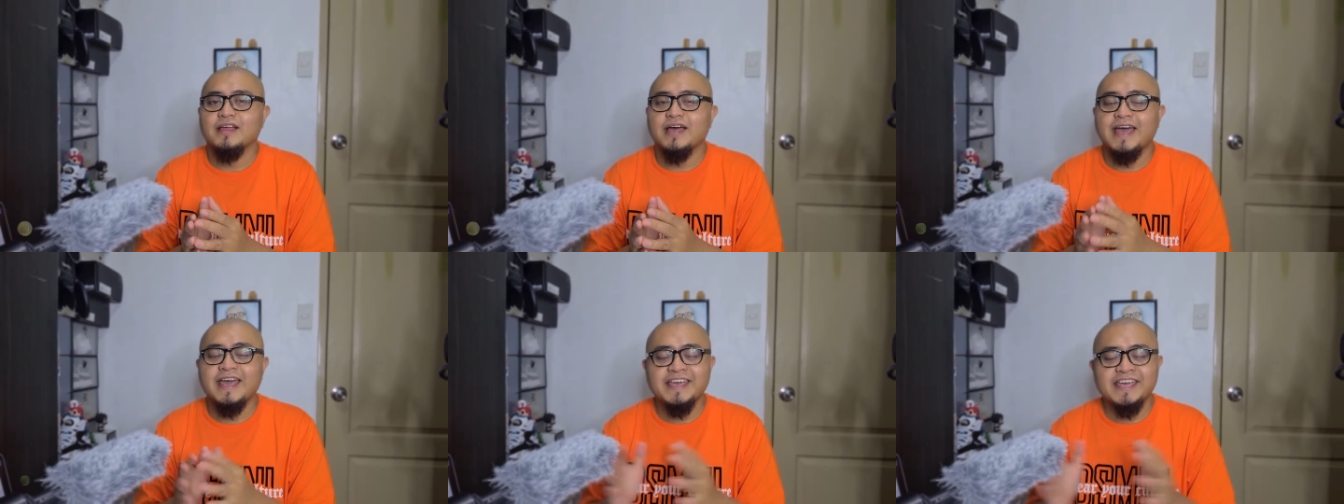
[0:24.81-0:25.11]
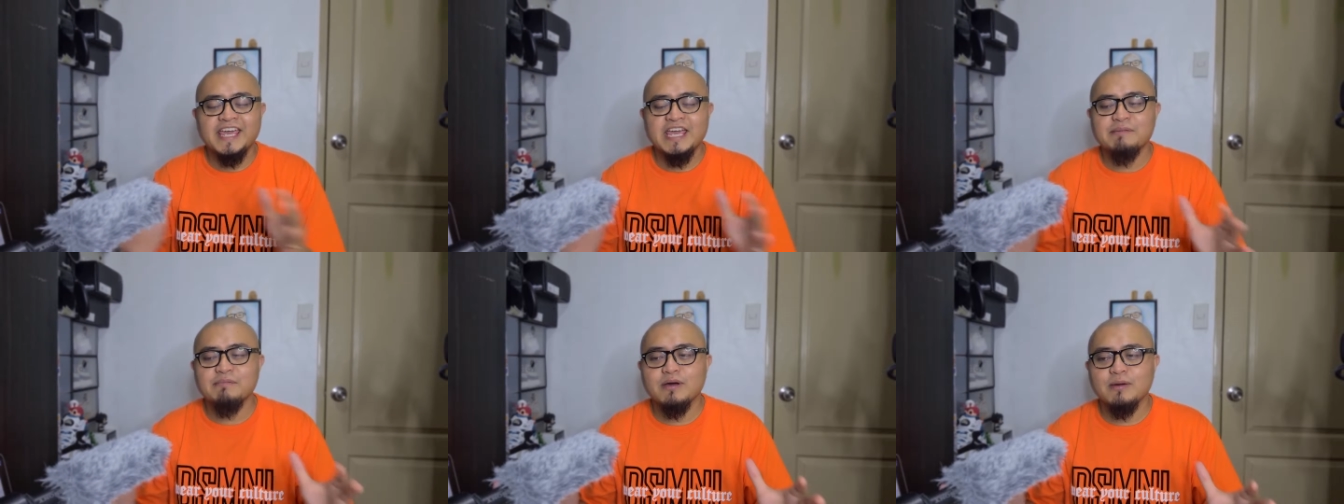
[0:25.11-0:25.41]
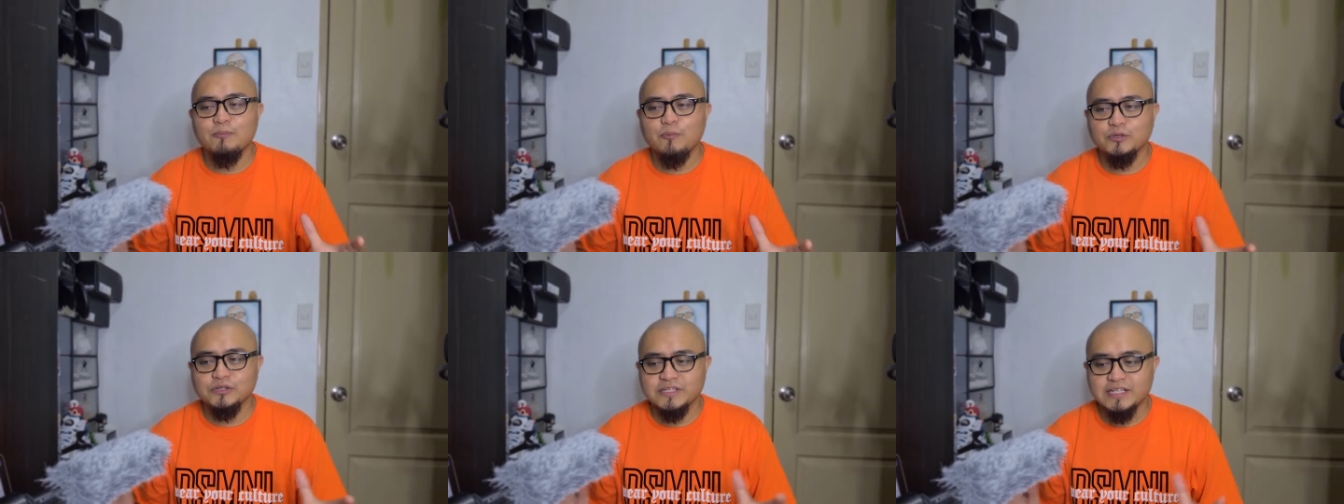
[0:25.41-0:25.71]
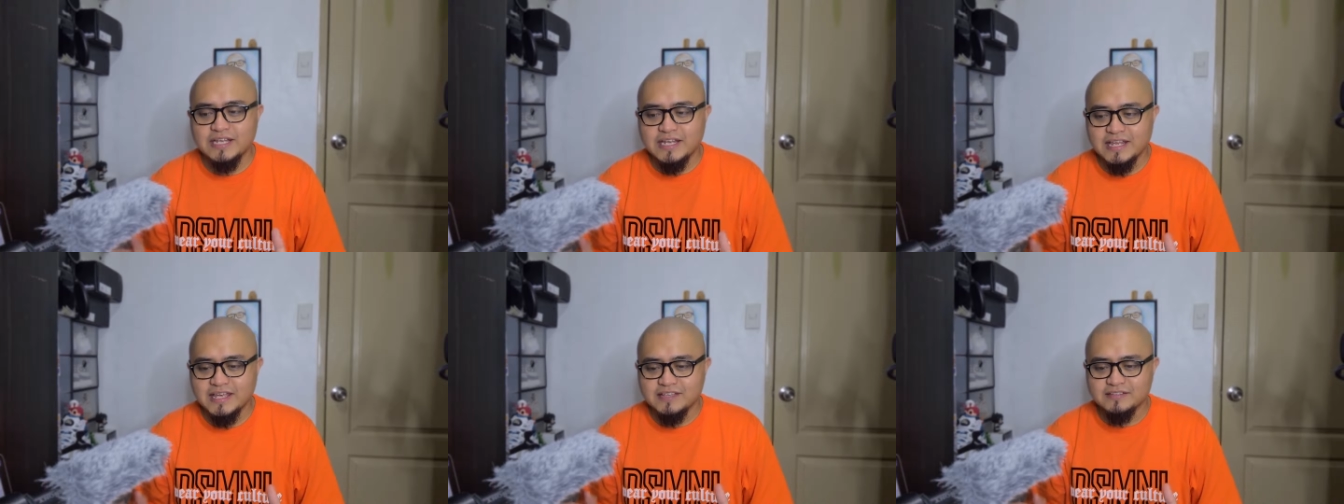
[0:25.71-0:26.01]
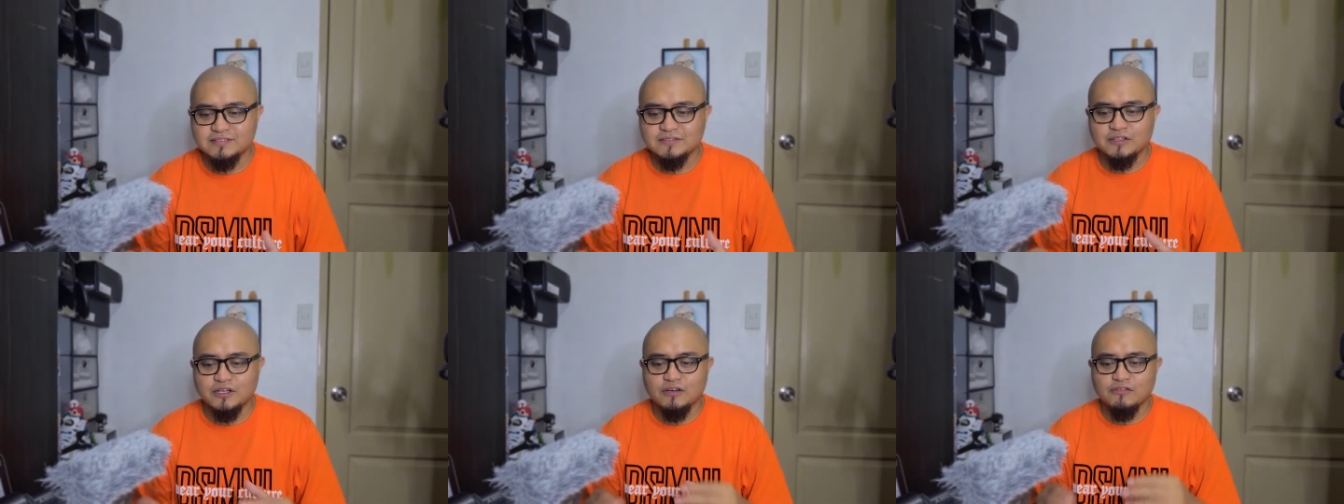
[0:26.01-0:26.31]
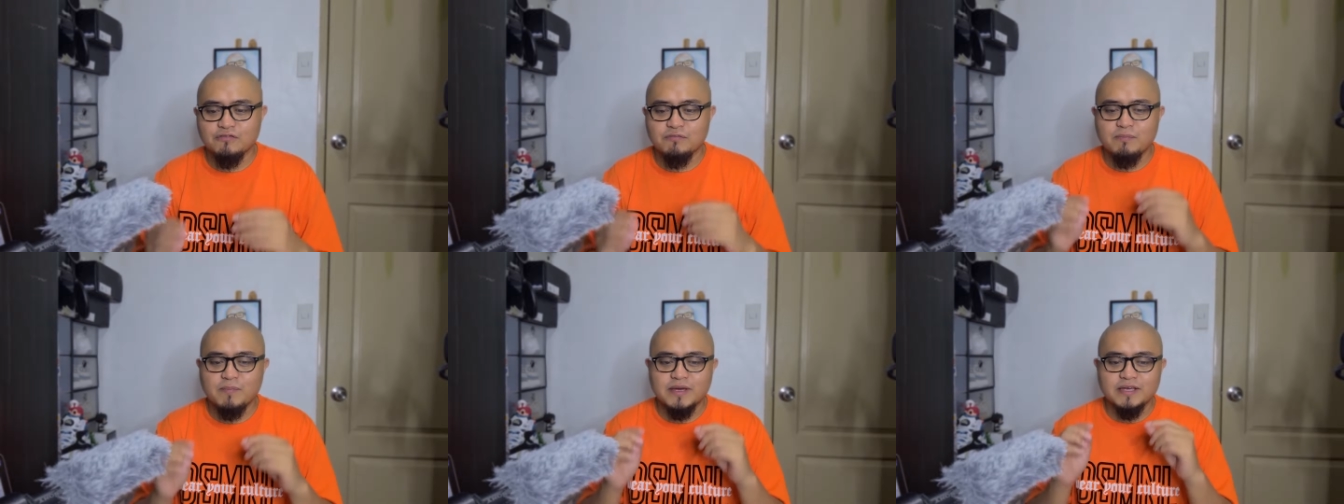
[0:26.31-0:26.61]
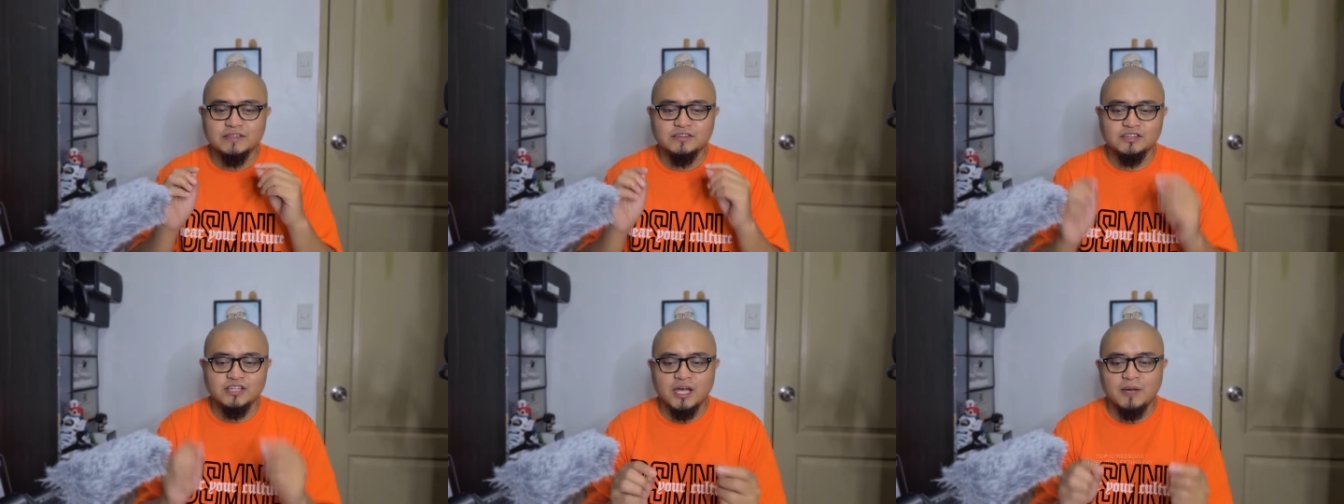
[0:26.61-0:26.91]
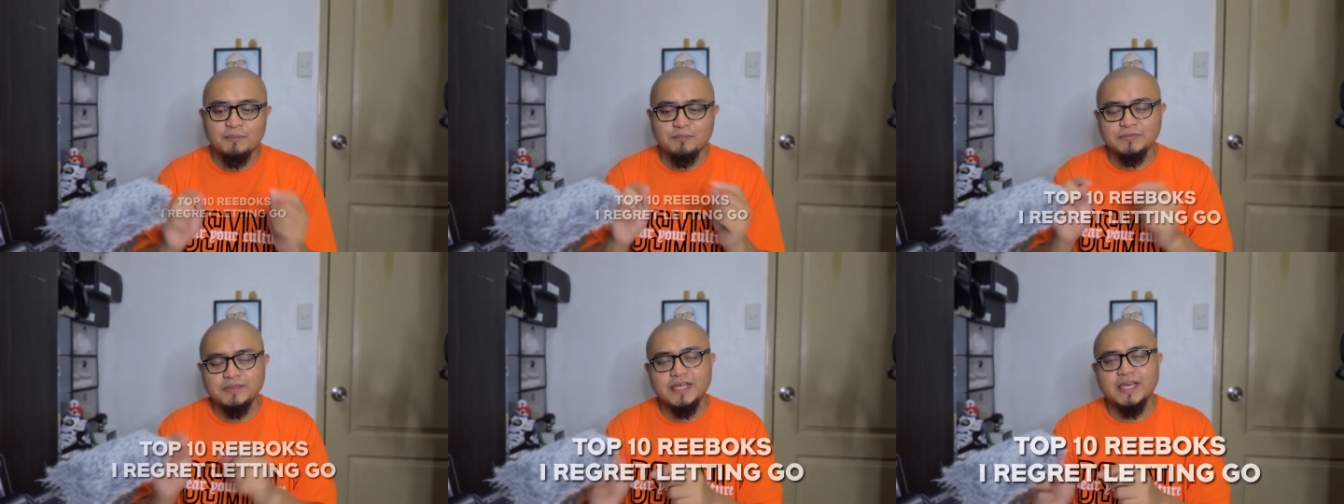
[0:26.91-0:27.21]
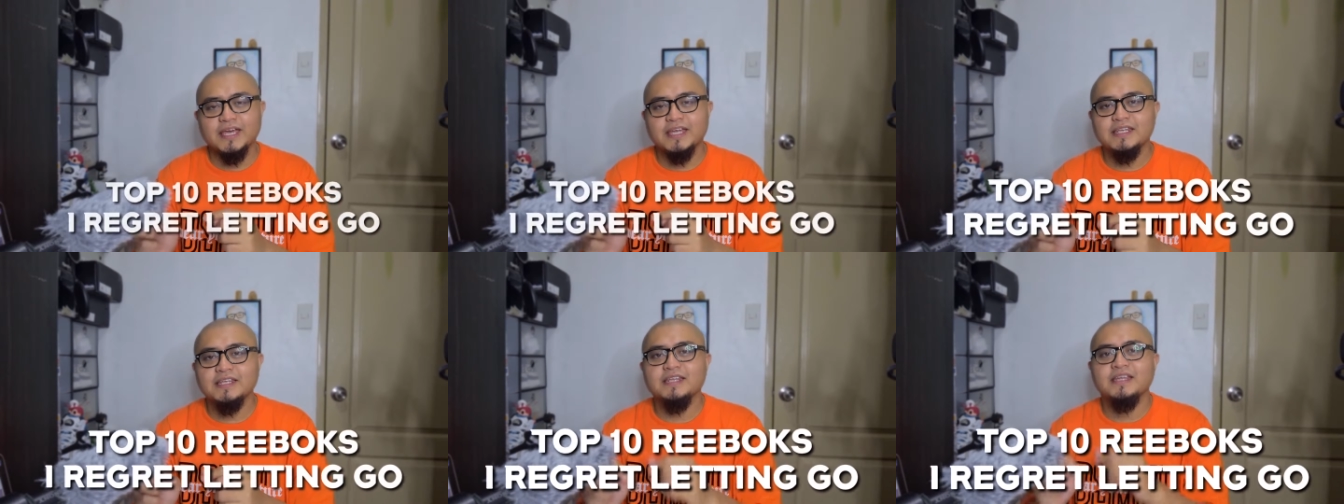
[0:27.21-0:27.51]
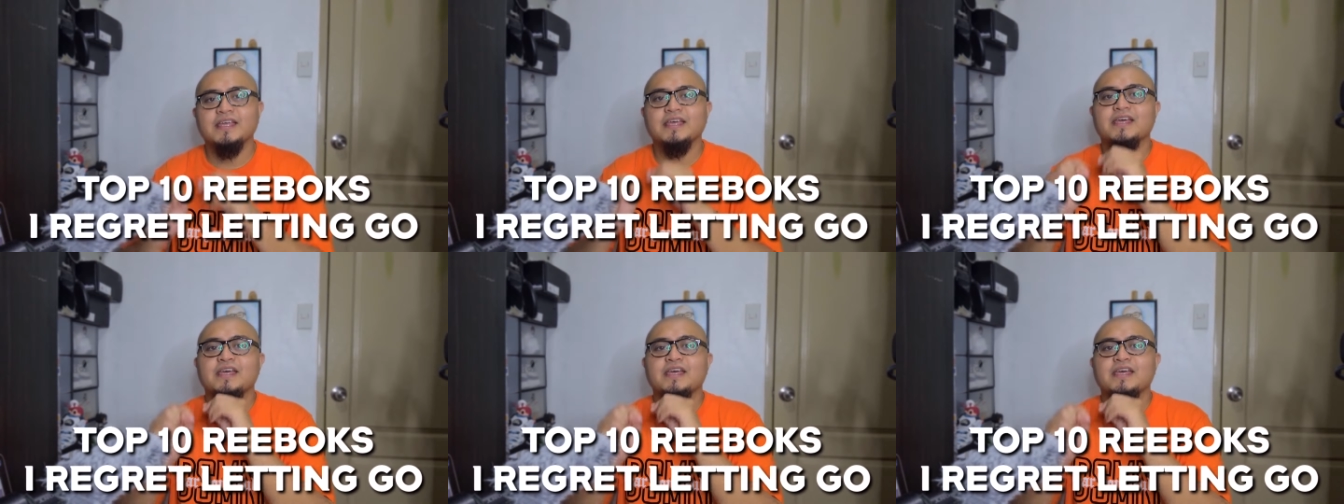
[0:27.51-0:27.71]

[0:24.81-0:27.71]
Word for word: I came up with a list of my top 10